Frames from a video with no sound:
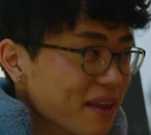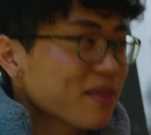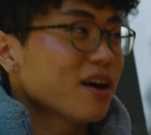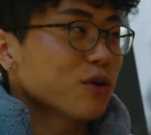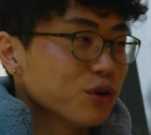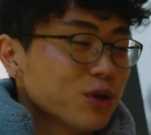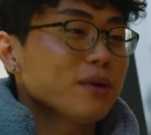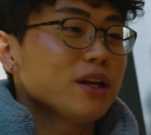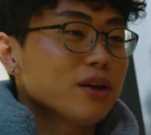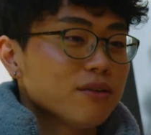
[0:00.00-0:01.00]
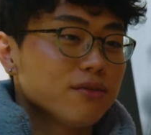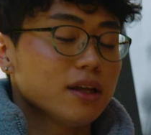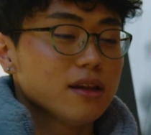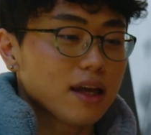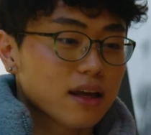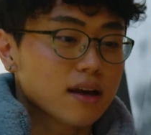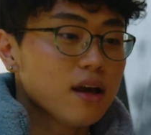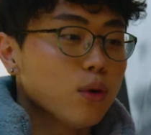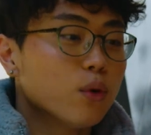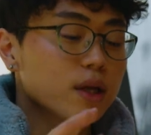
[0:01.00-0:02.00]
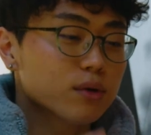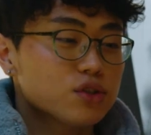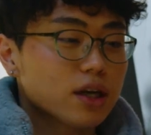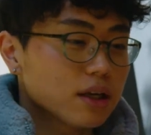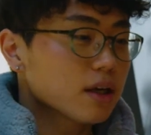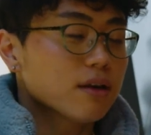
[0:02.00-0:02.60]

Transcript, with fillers: in that room, and you could feel like what he was trying to